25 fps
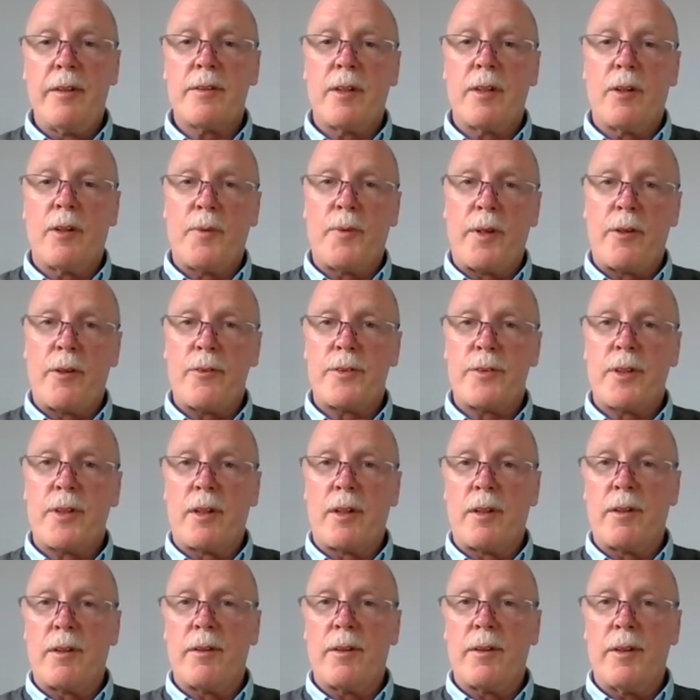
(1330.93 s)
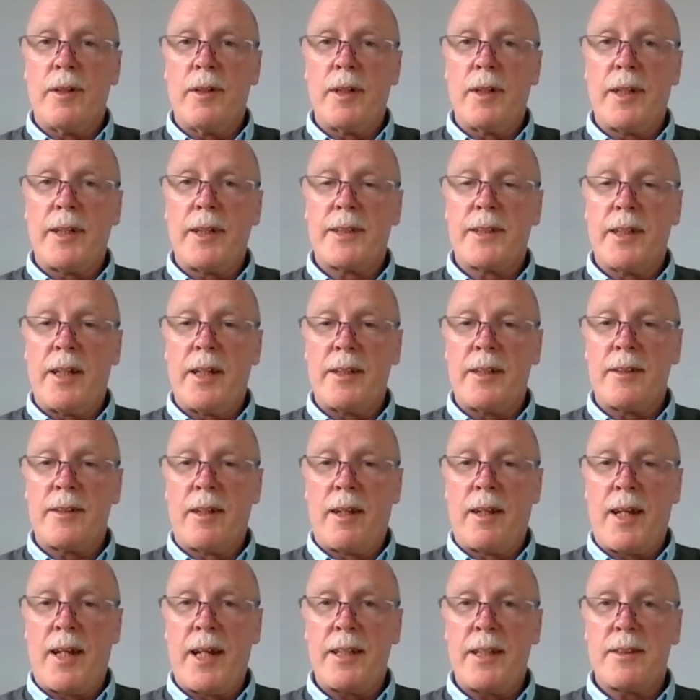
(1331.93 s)
So whether it's an early
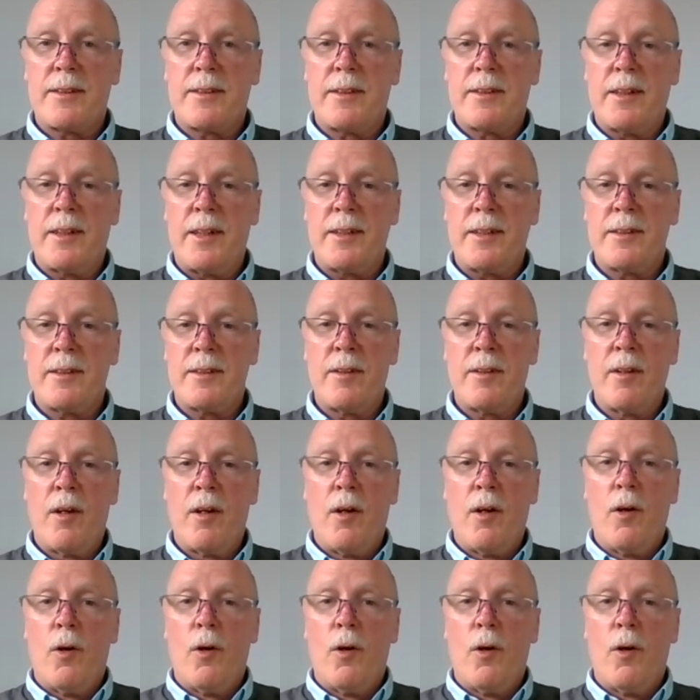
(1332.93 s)
season, late season,